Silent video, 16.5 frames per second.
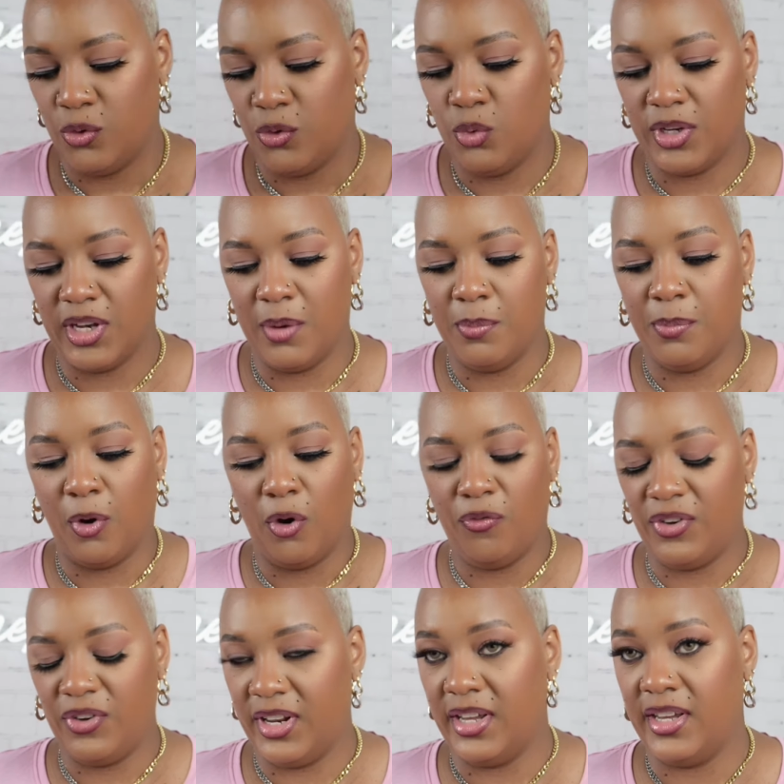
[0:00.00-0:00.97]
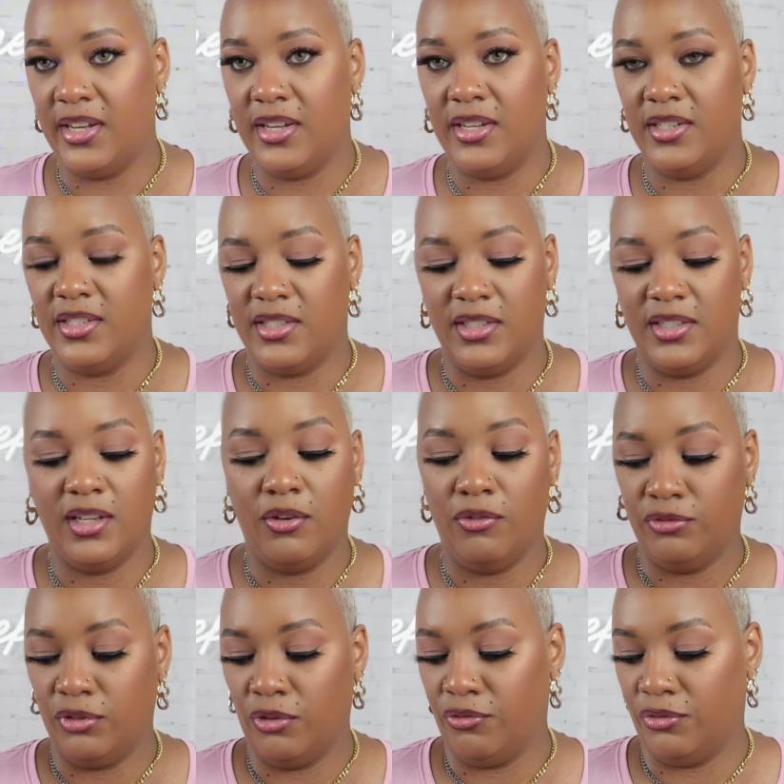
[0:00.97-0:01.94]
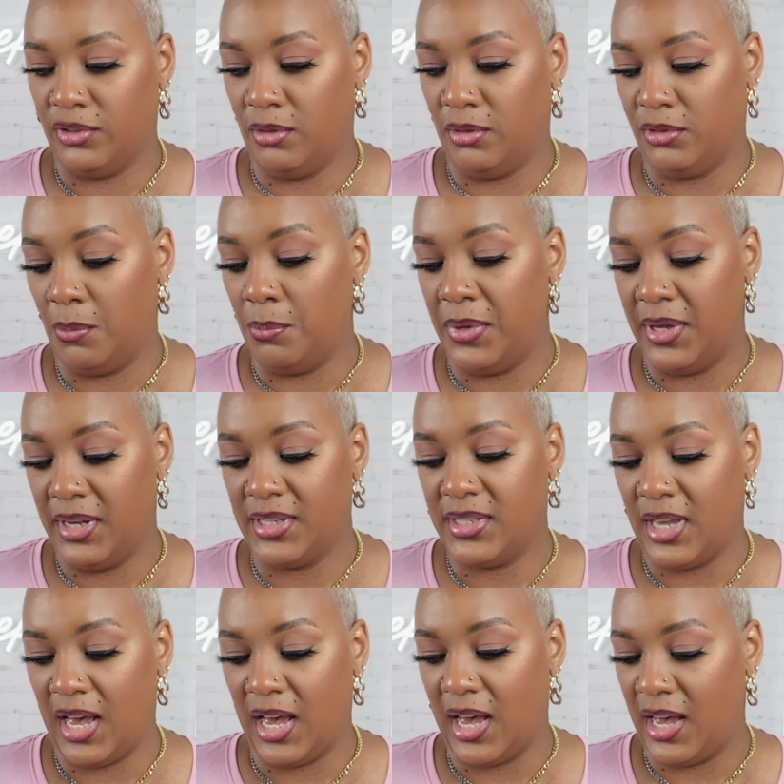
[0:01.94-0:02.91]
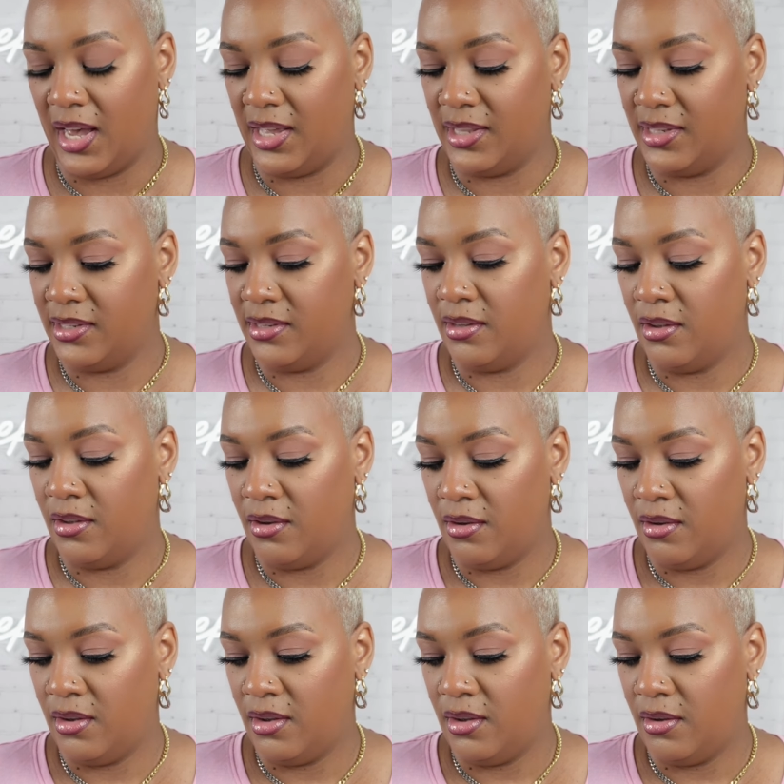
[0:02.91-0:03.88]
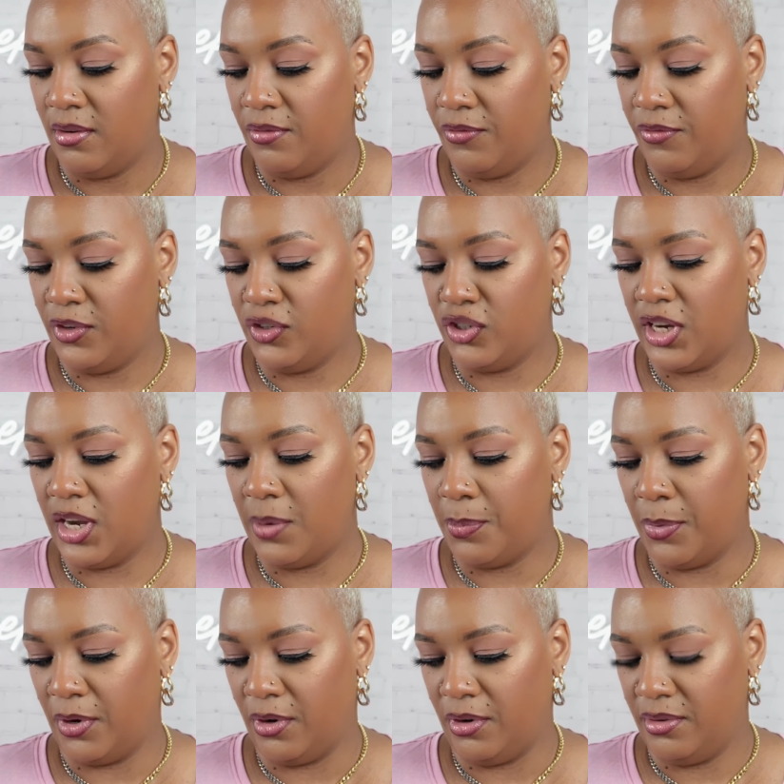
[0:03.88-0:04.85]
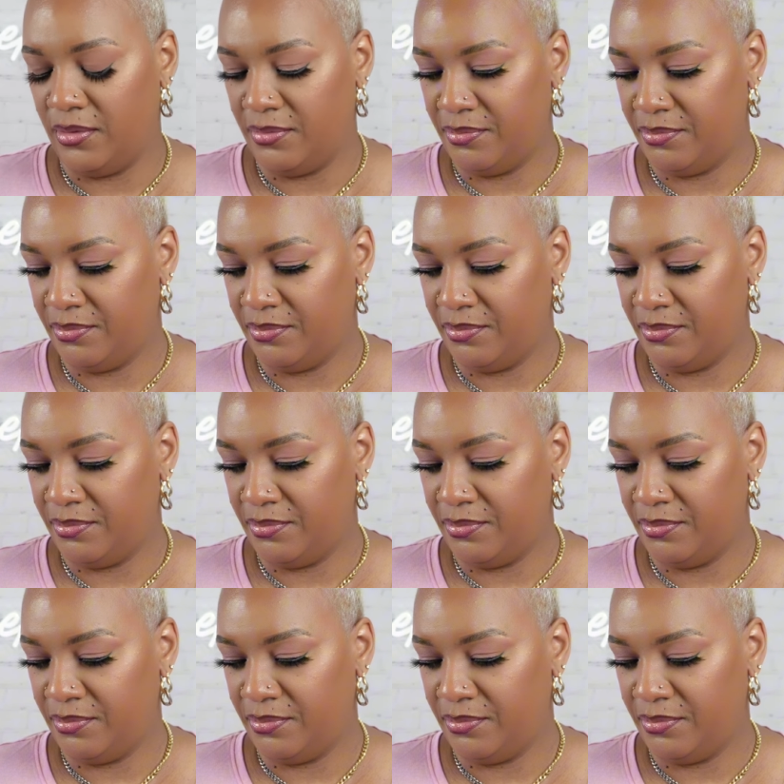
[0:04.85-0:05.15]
you get both of these, the big sides, for cheaper.